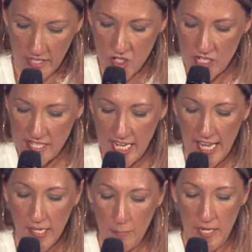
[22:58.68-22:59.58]
Let's just
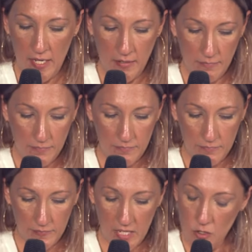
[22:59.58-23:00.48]
take a minute
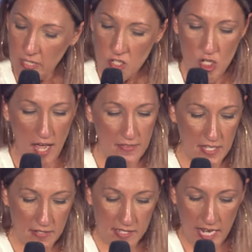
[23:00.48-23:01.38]
and you can jot
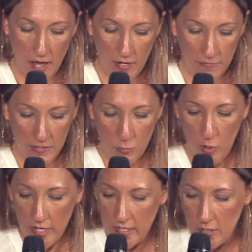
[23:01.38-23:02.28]
these down if you
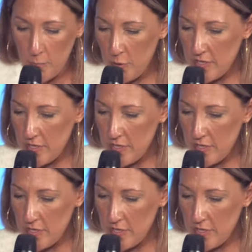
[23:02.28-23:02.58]
want or